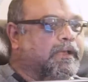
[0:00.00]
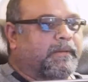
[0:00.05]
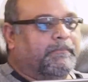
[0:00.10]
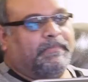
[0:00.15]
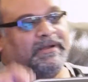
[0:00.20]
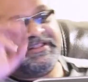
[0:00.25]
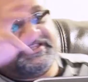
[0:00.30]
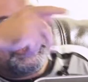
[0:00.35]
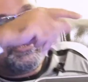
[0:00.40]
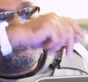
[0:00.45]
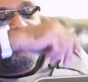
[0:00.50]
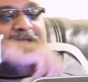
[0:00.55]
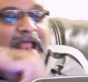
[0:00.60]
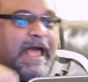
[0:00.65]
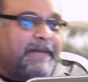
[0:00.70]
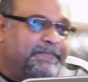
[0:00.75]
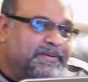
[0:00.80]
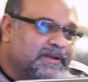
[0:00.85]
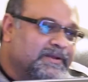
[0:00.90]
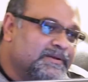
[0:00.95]
But this will
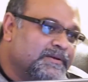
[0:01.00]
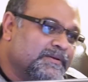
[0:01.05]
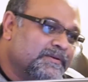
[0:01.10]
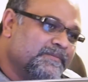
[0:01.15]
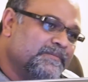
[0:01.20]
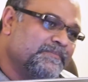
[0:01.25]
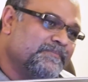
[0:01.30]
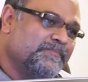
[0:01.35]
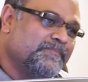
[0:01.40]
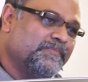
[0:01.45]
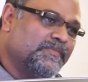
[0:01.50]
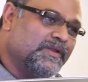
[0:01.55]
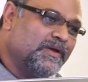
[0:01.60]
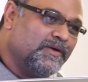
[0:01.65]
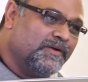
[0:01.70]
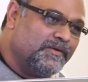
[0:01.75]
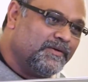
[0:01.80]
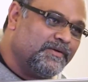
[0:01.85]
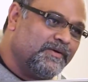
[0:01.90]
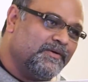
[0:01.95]
happen
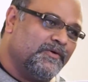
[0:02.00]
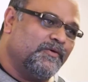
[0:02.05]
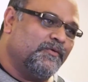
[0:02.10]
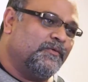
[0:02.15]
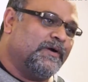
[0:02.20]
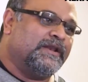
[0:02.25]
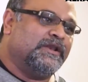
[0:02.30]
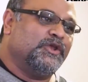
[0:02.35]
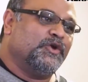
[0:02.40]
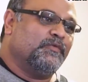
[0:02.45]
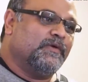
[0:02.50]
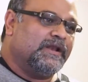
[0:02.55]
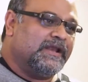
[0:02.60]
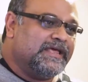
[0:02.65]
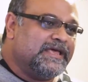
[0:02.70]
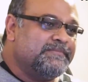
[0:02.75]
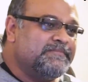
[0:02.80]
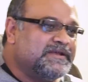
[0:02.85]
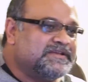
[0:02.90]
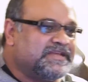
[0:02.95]
when you will
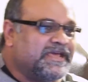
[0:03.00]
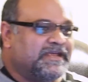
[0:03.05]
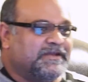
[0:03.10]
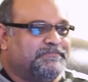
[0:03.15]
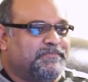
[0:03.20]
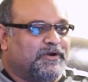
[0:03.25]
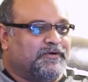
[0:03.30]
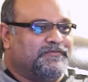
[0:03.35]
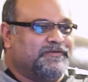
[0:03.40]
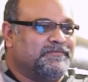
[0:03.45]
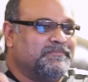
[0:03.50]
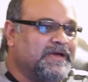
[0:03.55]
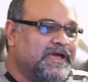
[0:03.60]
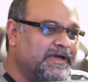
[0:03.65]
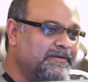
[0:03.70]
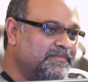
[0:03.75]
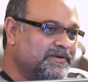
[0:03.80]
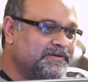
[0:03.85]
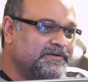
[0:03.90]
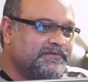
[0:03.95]
imitate Prophet
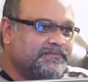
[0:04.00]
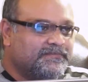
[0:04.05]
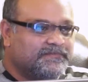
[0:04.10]
Muhammad.